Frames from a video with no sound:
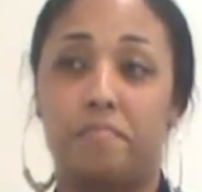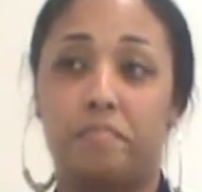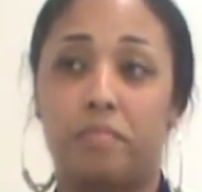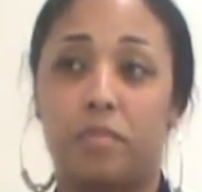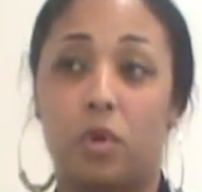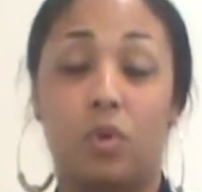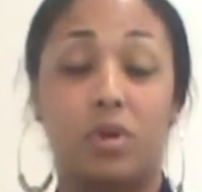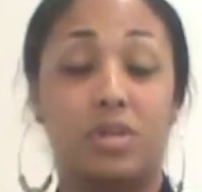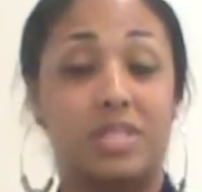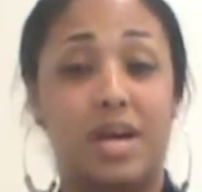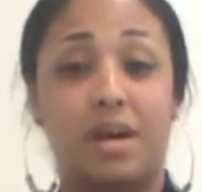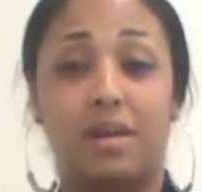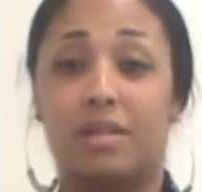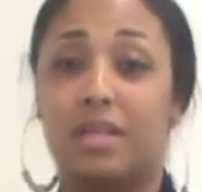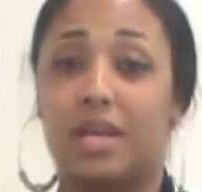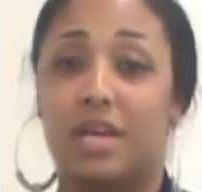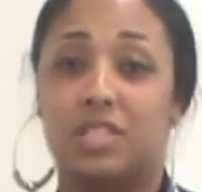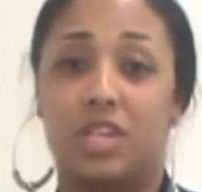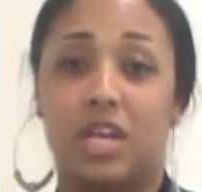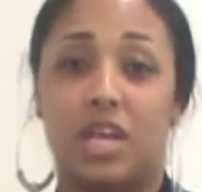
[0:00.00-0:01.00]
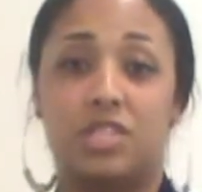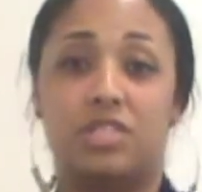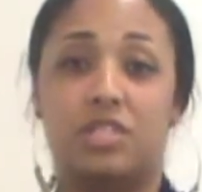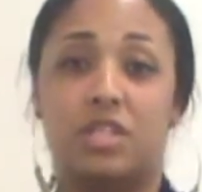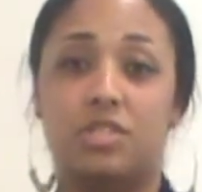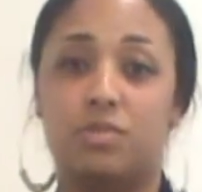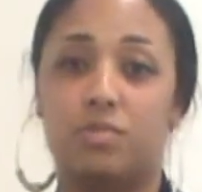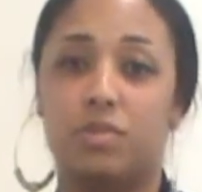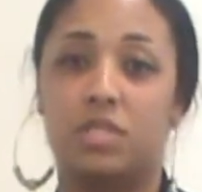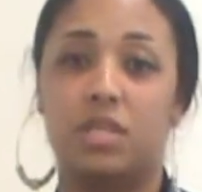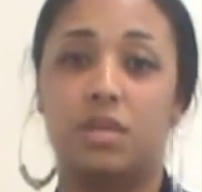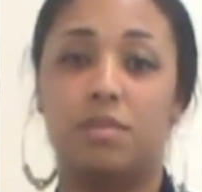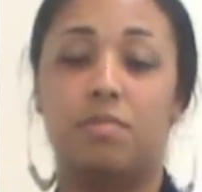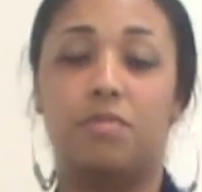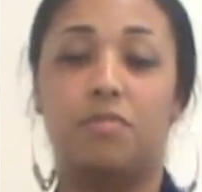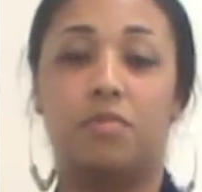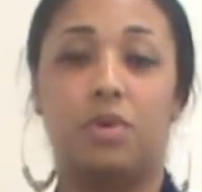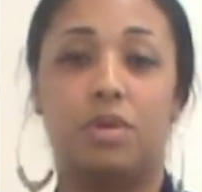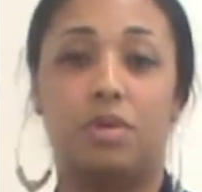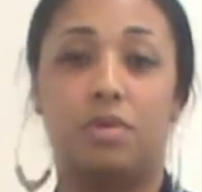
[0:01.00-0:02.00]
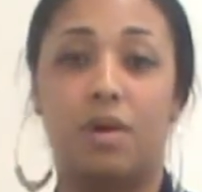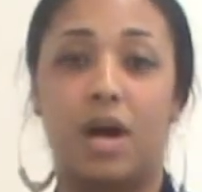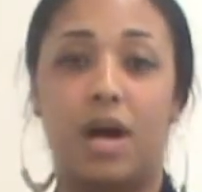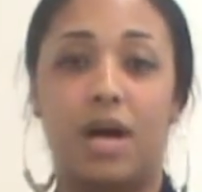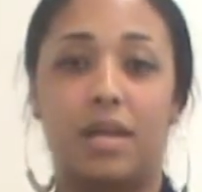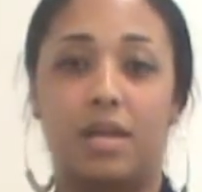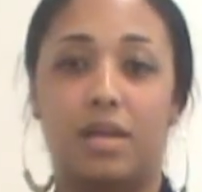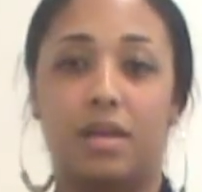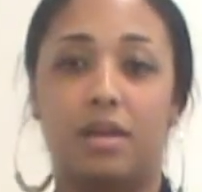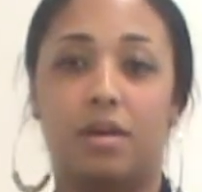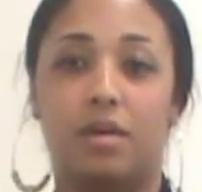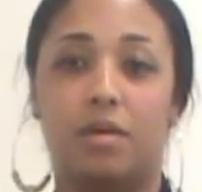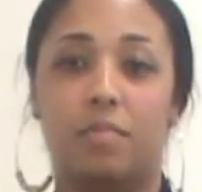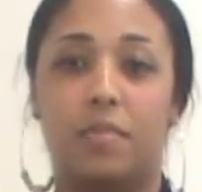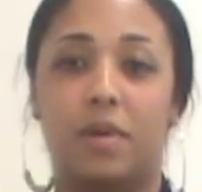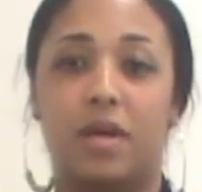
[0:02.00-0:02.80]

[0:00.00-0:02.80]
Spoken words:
or doubting the education that you received before you got here.